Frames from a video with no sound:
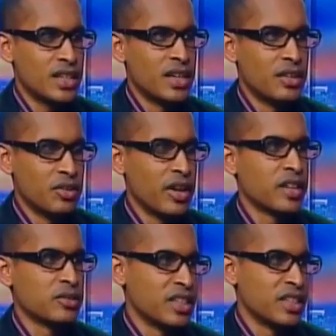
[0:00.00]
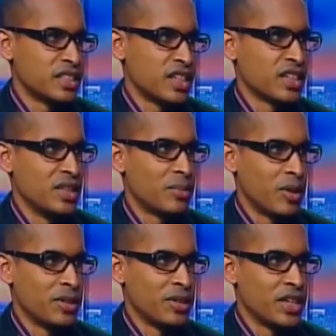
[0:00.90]
actually constructing the
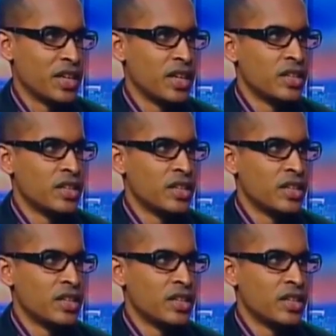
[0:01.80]
property.